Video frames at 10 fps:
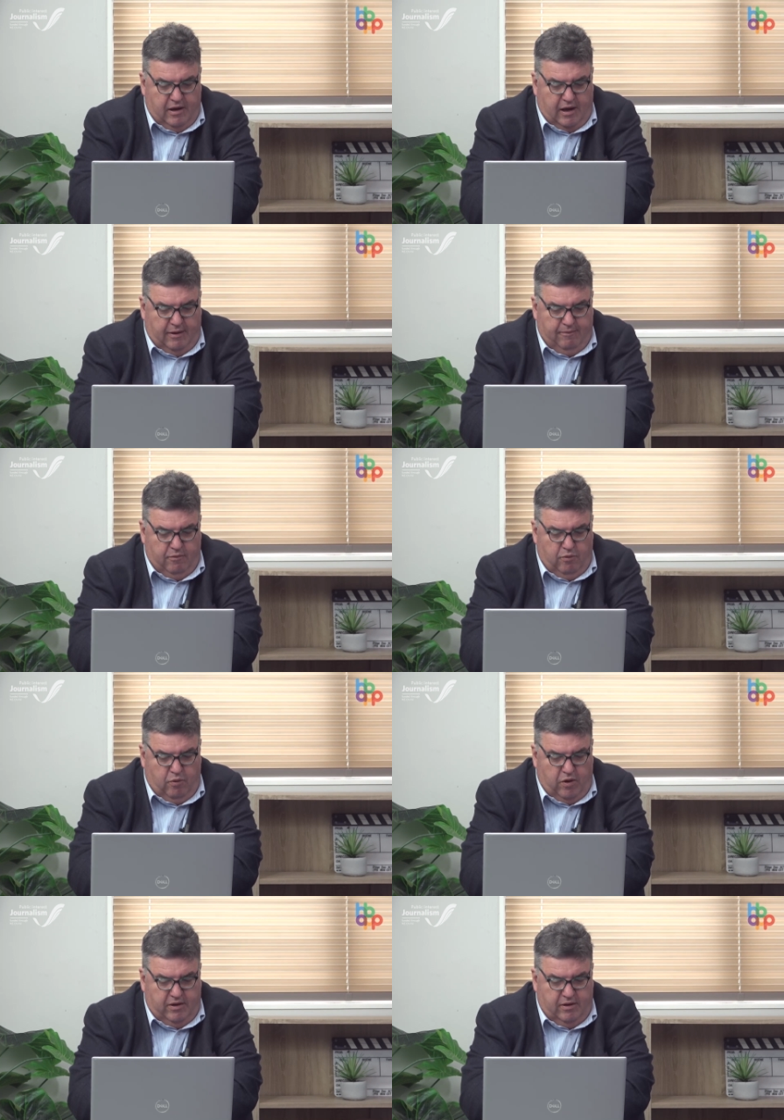
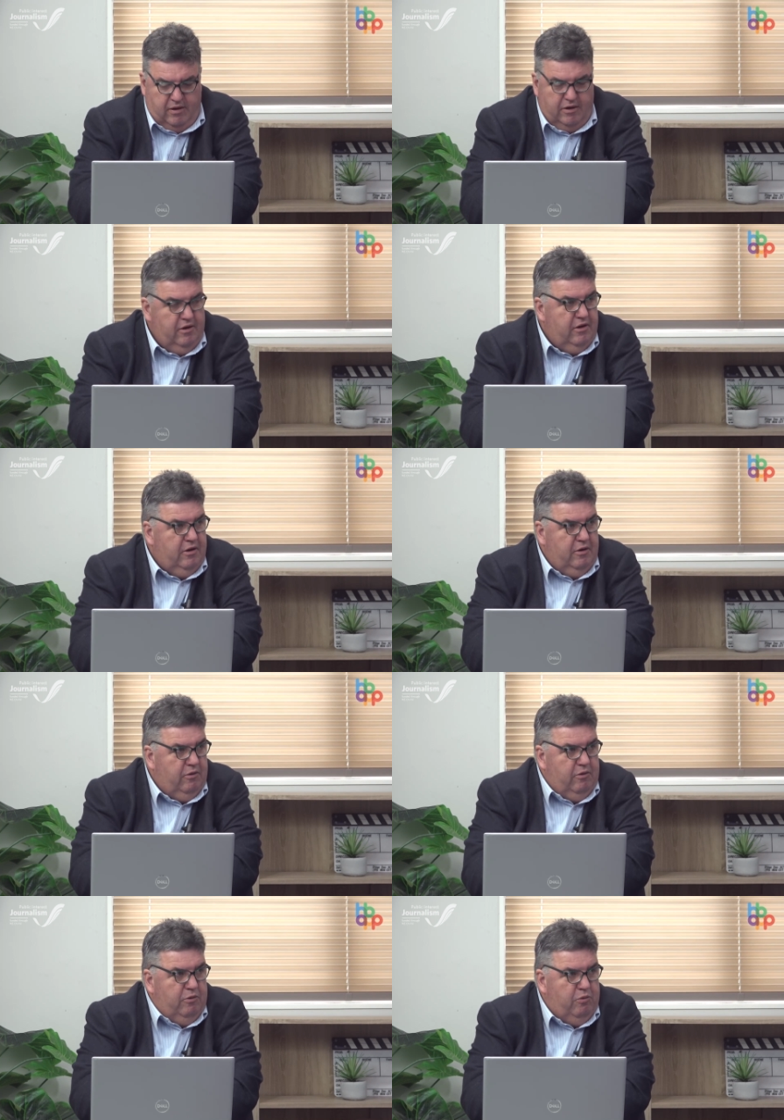
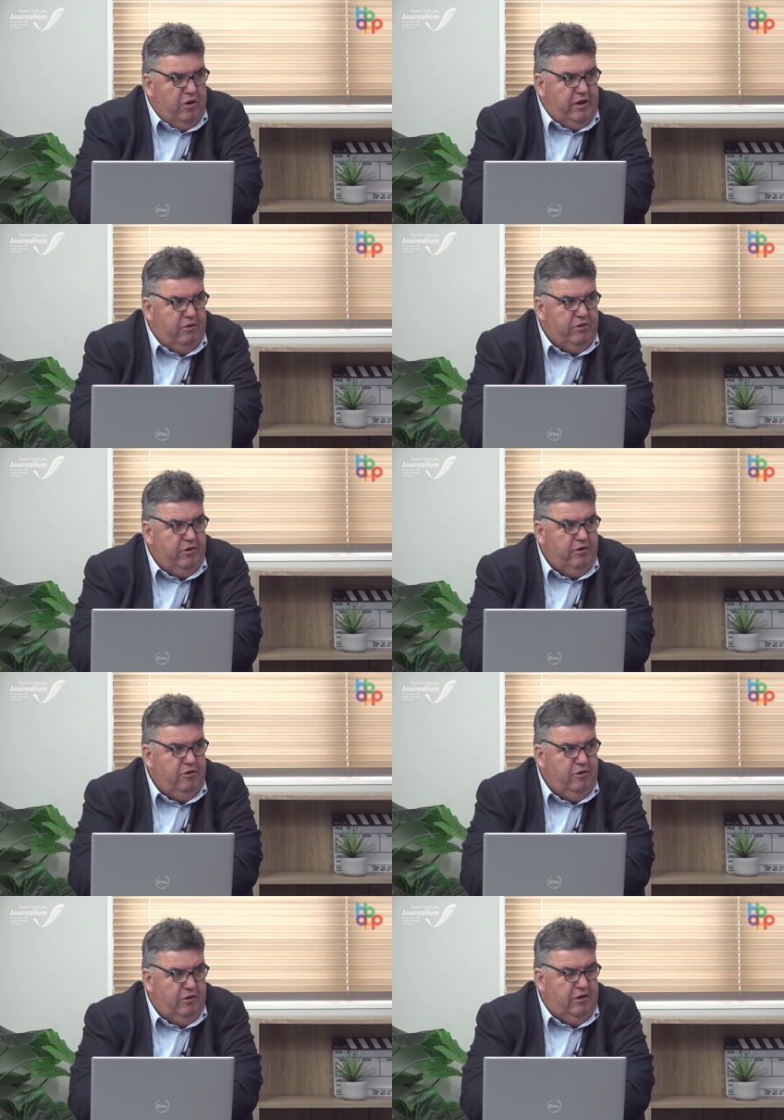What else
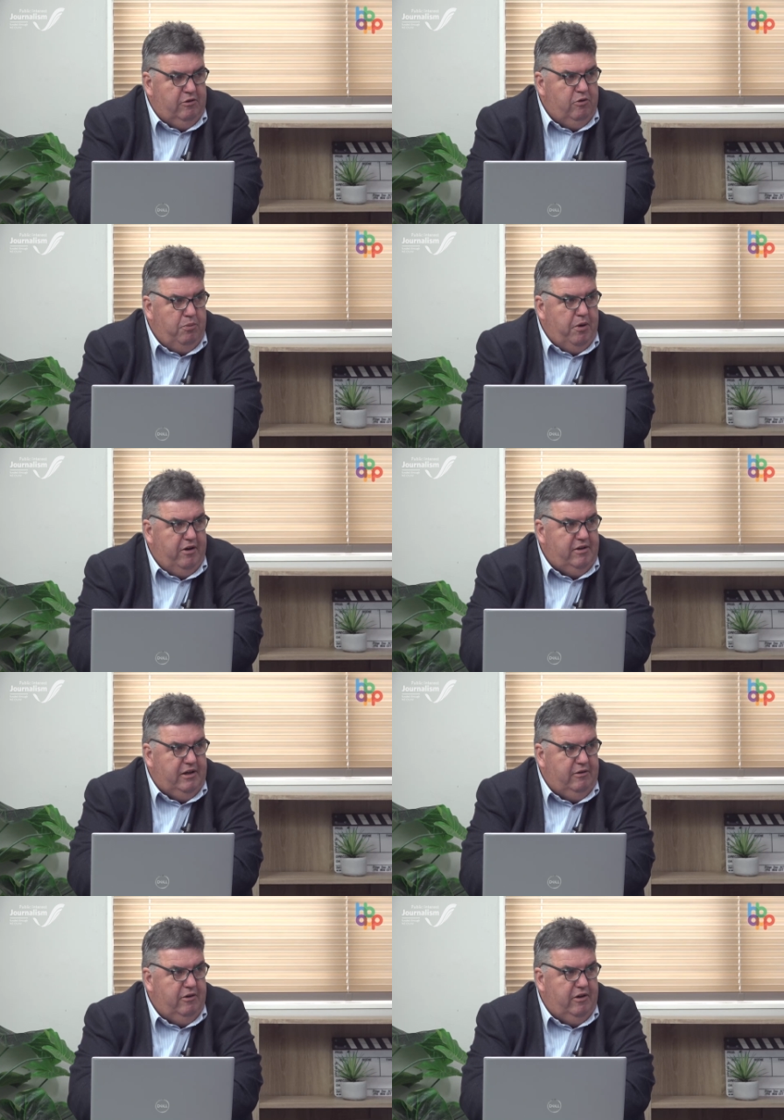is your party
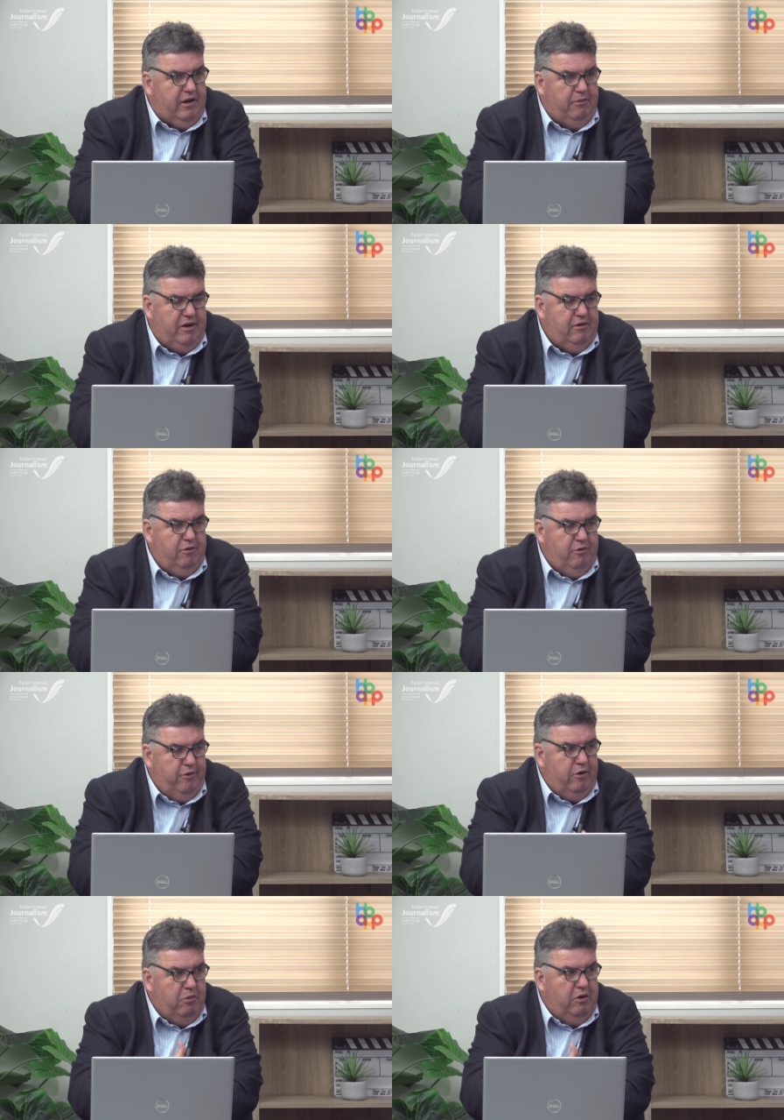doing? I mean, it's all
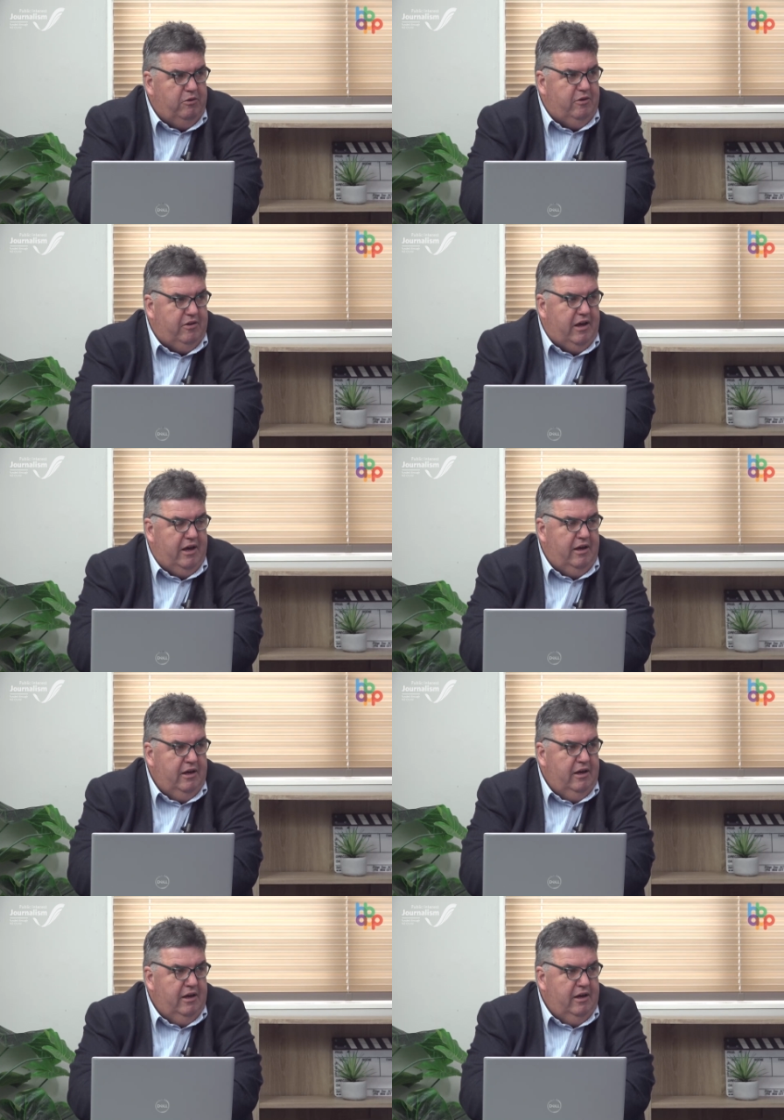very well to say